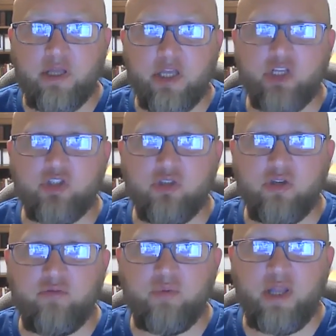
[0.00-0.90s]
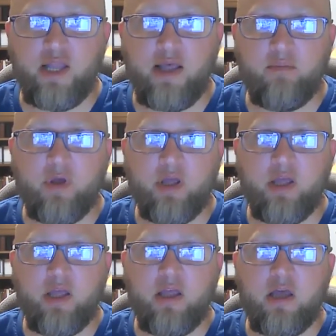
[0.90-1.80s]
It should have been them.
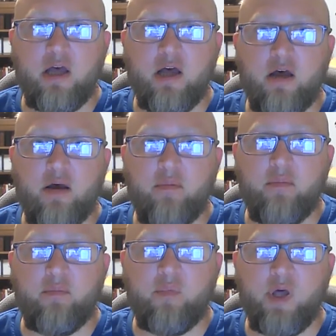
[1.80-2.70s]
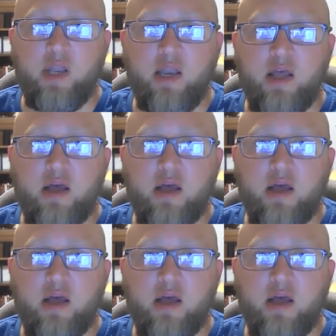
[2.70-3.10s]
But